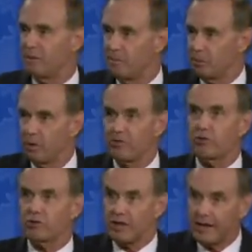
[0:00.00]
Employees
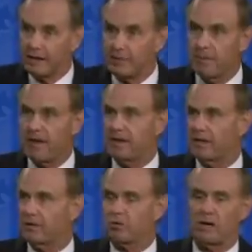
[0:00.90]
are taking a pay
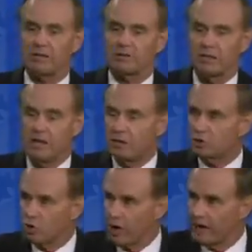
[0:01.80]
cut across,
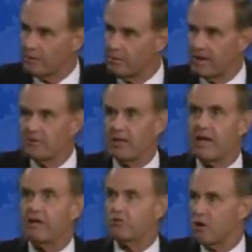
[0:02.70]
trying to
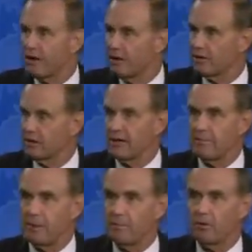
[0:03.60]
maintain, trying not to
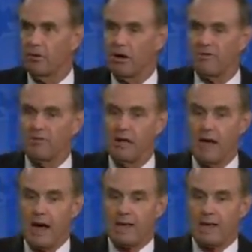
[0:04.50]
lay people off.